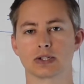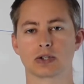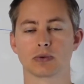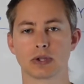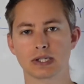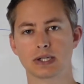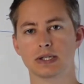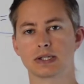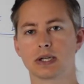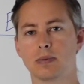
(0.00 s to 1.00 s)
So this
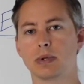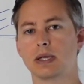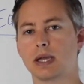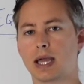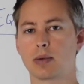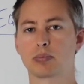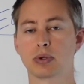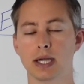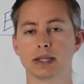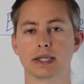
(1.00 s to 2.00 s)
is going to be a
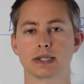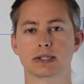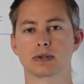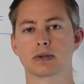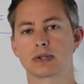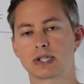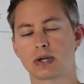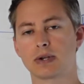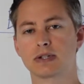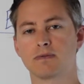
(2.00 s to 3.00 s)
playlist or a
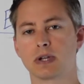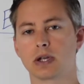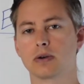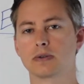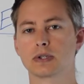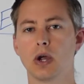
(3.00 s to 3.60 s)
series of videos